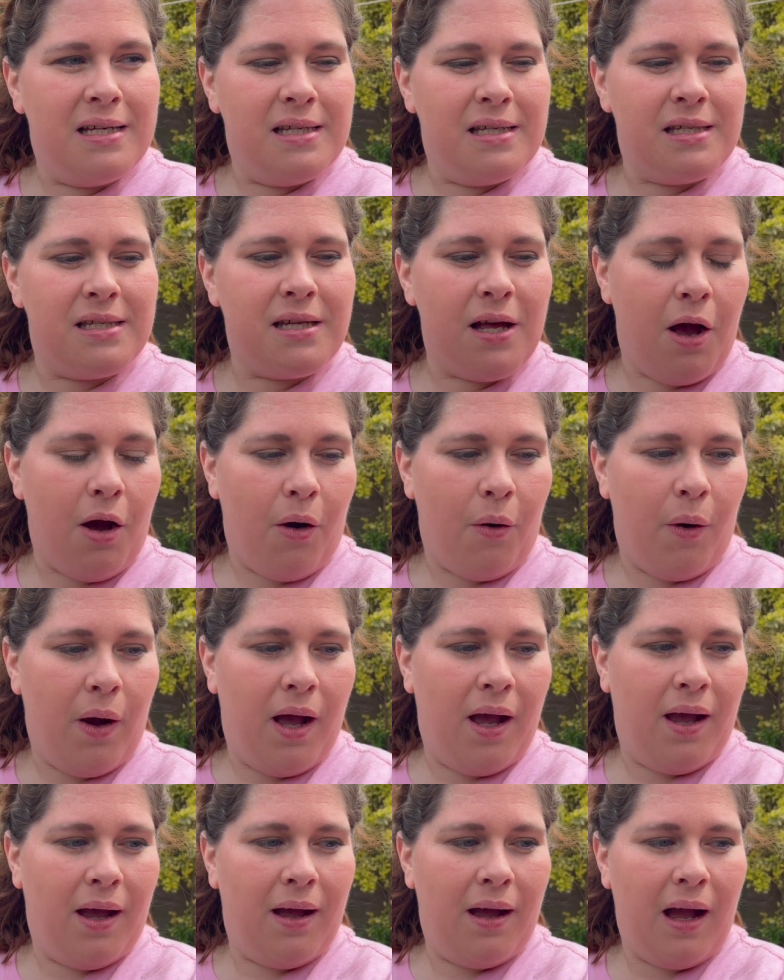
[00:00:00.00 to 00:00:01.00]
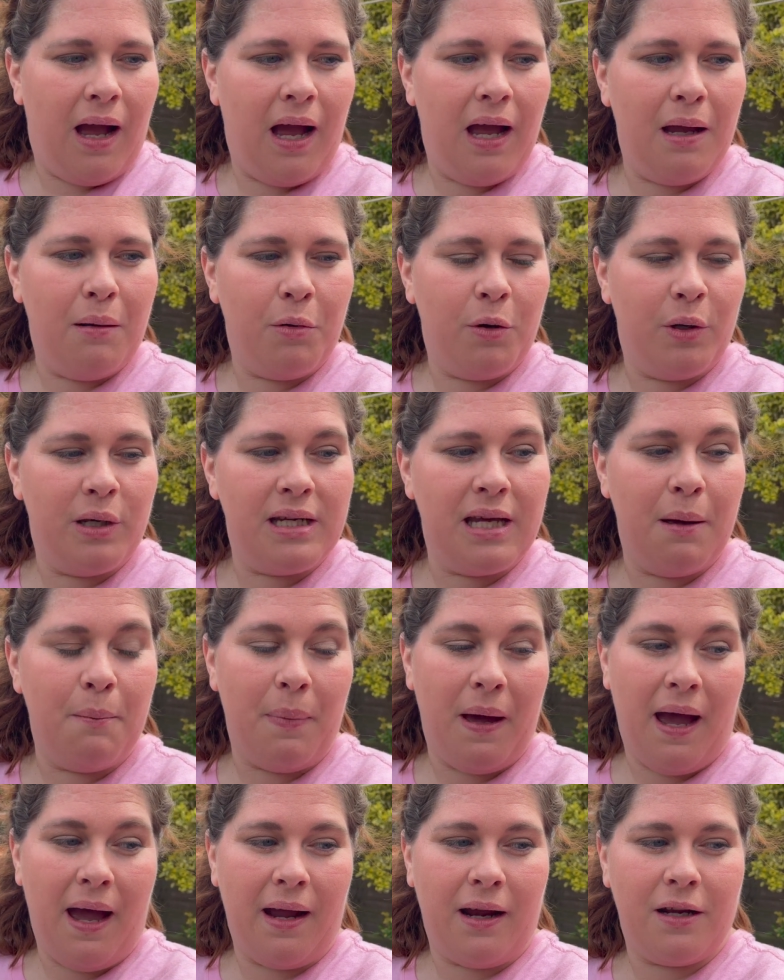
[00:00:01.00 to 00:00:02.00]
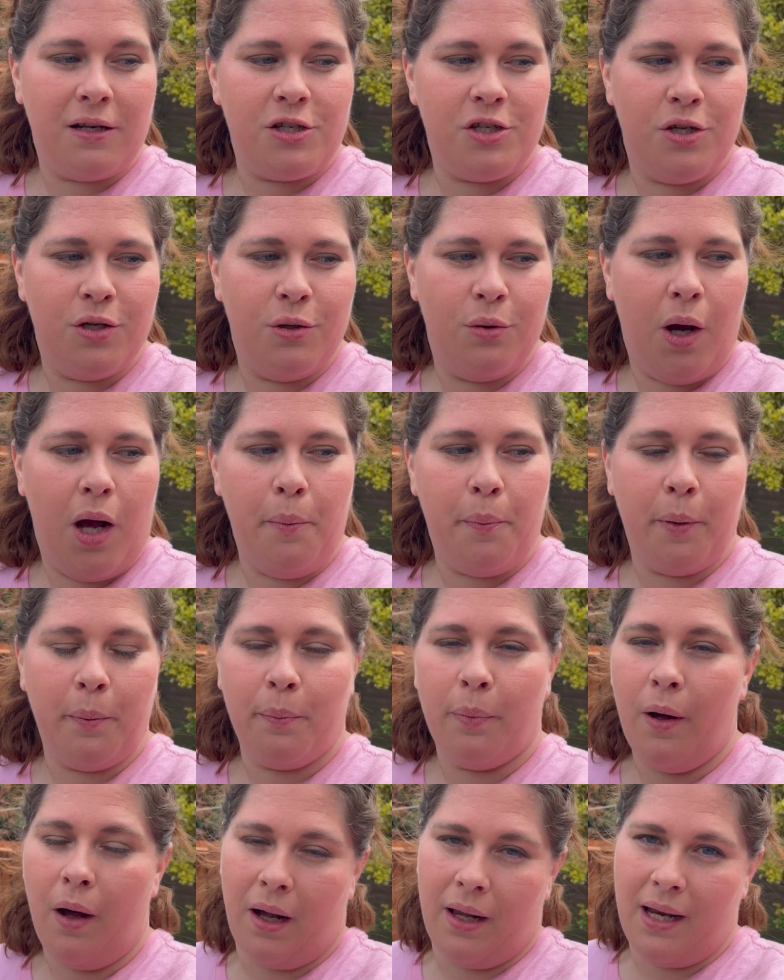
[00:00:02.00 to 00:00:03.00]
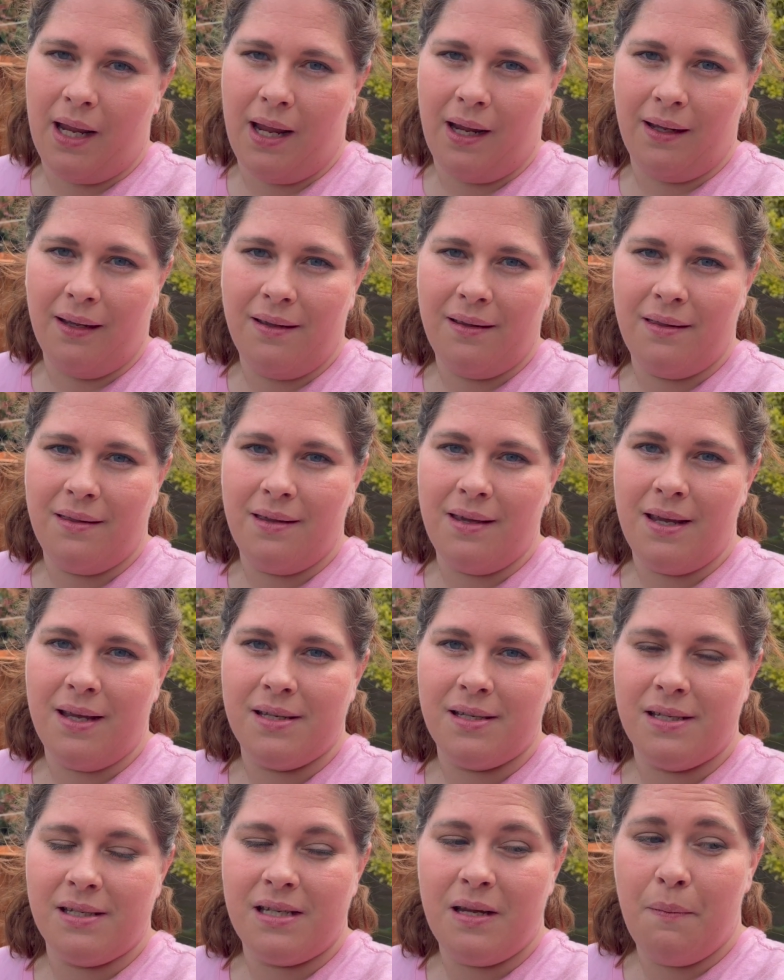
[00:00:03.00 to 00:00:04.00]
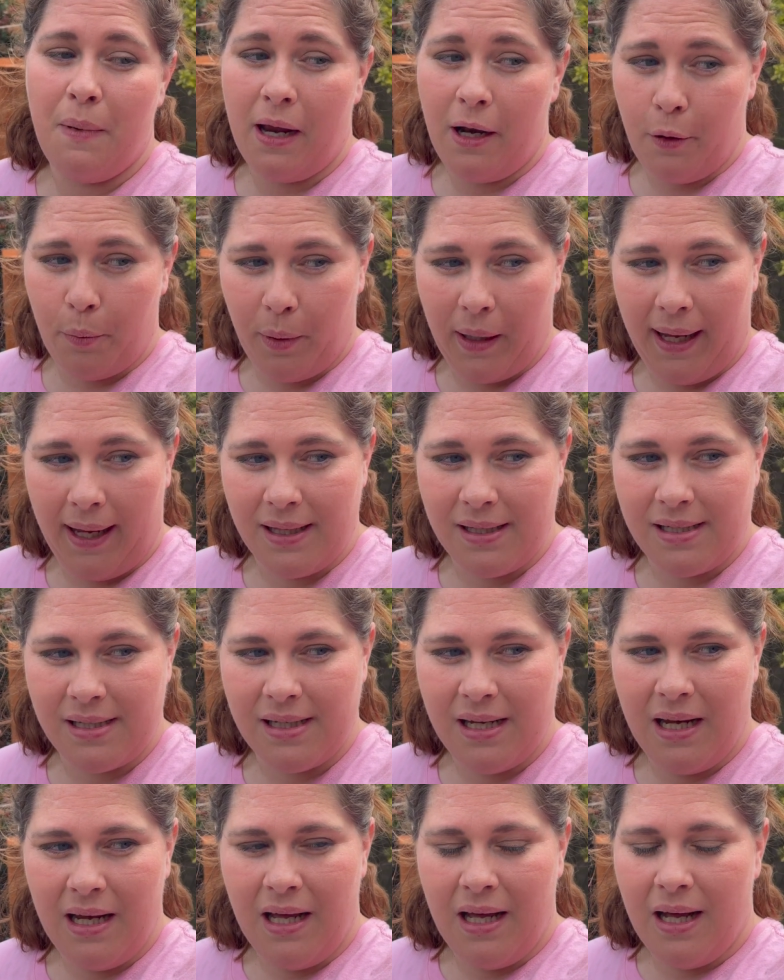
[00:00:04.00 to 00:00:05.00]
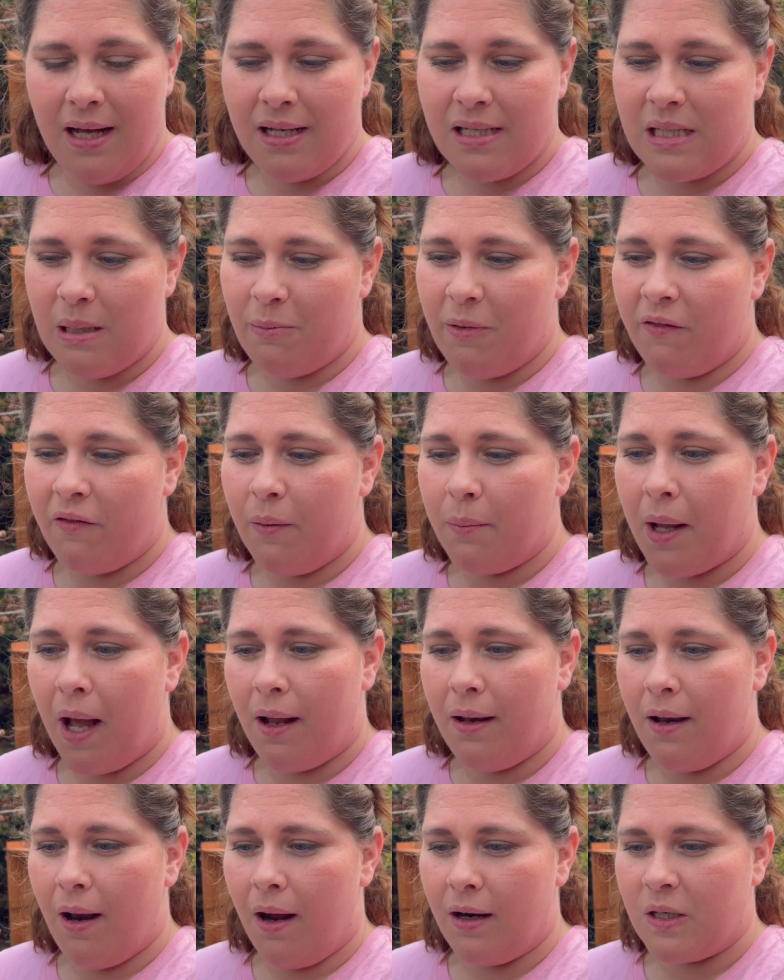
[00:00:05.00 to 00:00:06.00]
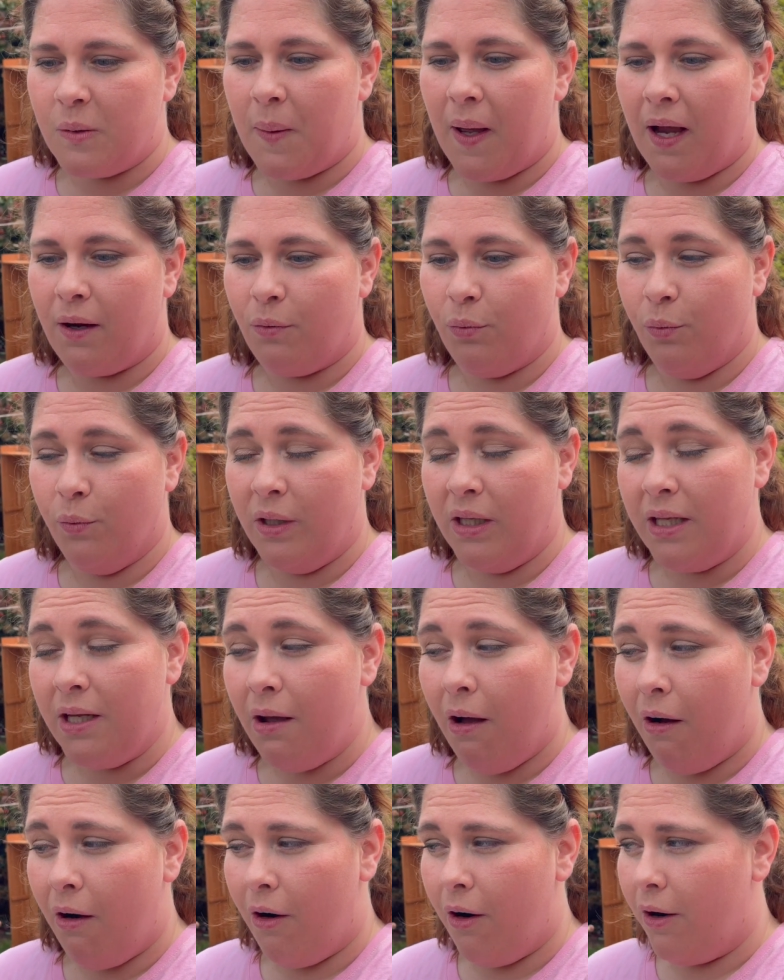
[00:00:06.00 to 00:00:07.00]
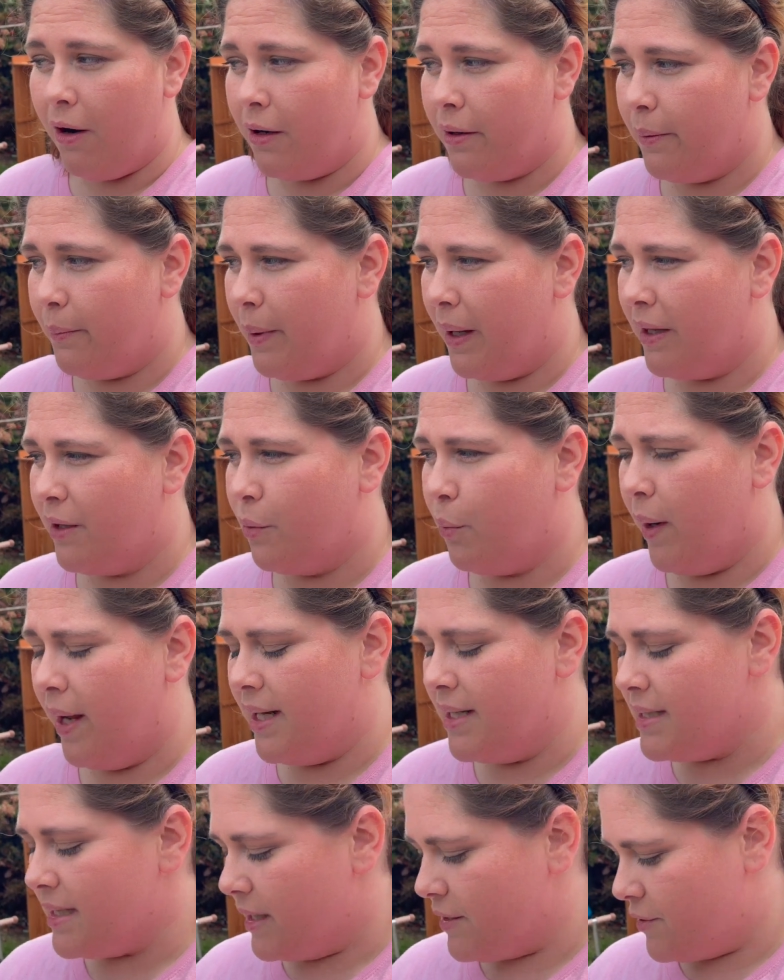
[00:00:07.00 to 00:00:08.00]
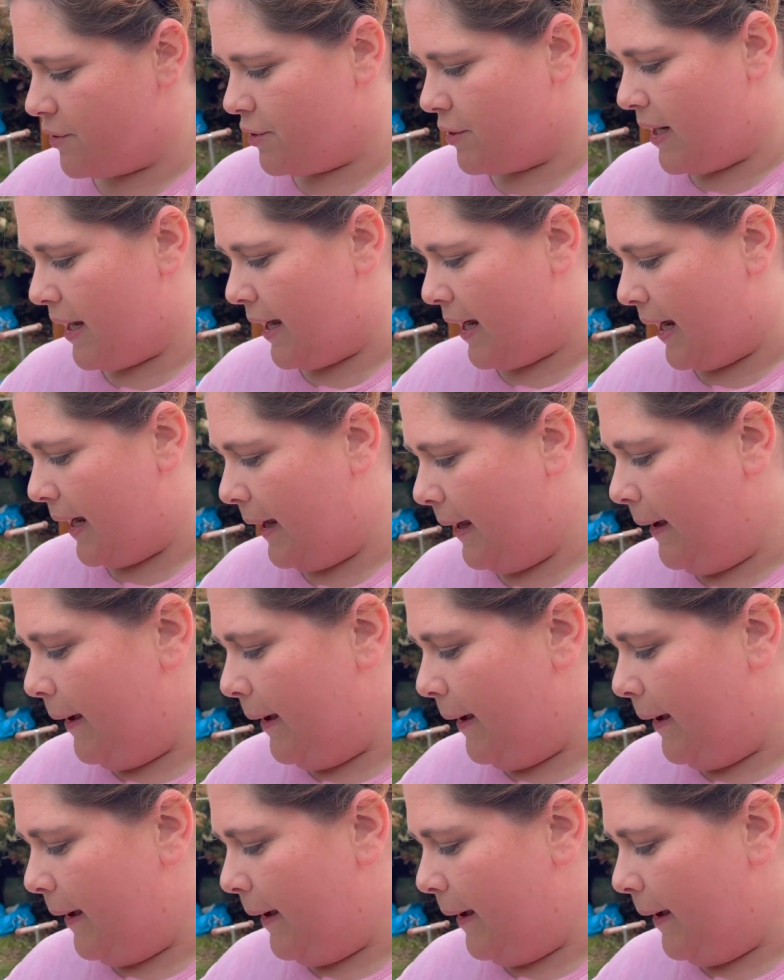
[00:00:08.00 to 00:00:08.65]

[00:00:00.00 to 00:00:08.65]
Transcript: So I am going to get back to up potting these tomato plants. Some of them got knocked back really hard by the wind yesterday,